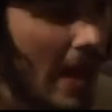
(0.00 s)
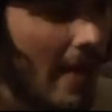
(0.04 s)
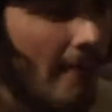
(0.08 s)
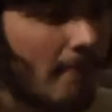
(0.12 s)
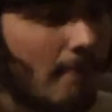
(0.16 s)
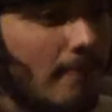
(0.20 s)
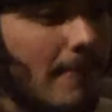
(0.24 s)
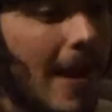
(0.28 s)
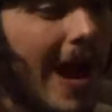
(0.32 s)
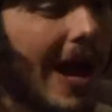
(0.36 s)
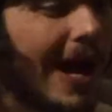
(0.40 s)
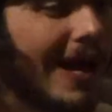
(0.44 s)

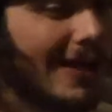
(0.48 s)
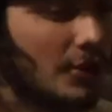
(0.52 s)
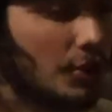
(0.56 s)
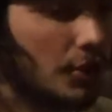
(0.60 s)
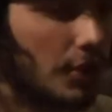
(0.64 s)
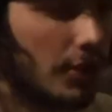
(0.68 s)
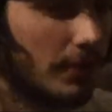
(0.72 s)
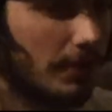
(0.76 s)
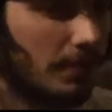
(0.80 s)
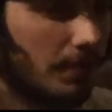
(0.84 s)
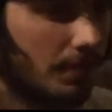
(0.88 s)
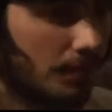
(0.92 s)

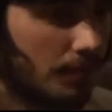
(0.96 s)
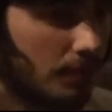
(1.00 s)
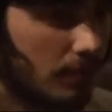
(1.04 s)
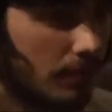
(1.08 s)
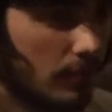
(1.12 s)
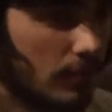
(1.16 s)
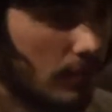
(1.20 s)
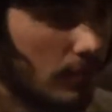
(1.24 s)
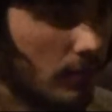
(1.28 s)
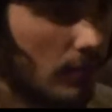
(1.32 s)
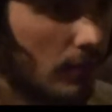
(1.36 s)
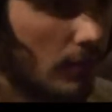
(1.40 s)
imagine
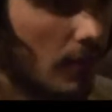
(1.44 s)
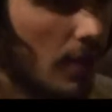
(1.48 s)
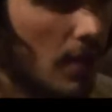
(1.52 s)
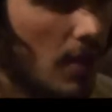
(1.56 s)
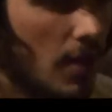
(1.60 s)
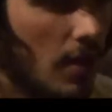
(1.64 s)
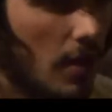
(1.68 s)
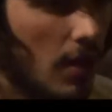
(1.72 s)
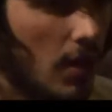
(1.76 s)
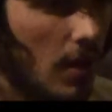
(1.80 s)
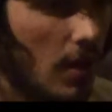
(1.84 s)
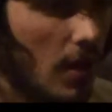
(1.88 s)

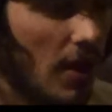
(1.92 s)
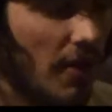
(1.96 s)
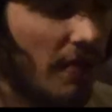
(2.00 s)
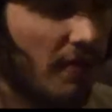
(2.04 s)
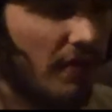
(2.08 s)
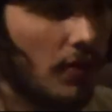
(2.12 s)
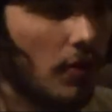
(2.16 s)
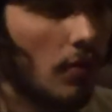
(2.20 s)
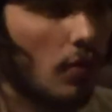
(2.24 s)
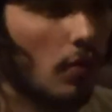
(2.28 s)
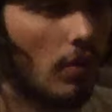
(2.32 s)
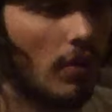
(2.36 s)

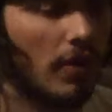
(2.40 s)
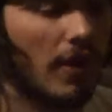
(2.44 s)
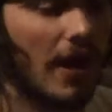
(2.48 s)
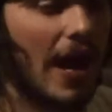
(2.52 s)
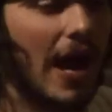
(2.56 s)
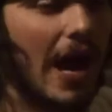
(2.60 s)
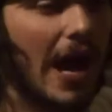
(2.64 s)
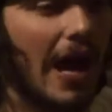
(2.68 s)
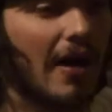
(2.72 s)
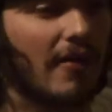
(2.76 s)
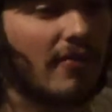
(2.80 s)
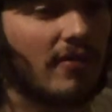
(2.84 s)
if you were
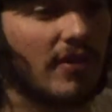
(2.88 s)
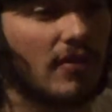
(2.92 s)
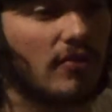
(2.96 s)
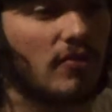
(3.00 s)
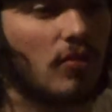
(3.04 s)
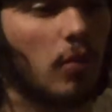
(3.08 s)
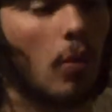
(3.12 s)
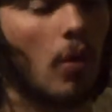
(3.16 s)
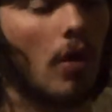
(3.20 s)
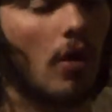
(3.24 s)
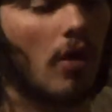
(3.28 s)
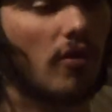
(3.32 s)
to have a
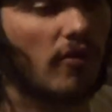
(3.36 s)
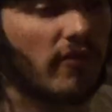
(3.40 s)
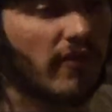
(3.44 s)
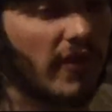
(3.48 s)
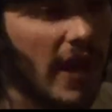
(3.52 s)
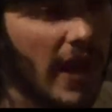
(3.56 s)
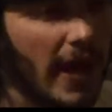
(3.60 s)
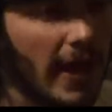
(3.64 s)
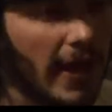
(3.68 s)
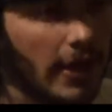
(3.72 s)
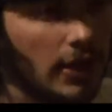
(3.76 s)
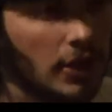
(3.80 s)

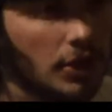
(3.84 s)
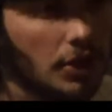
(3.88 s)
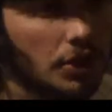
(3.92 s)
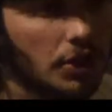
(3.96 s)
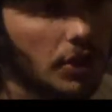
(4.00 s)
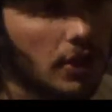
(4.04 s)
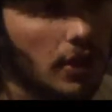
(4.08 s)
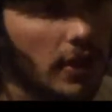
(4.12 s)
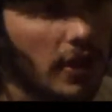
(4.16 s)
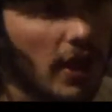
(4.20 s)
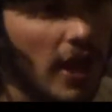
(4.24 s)
12 gauge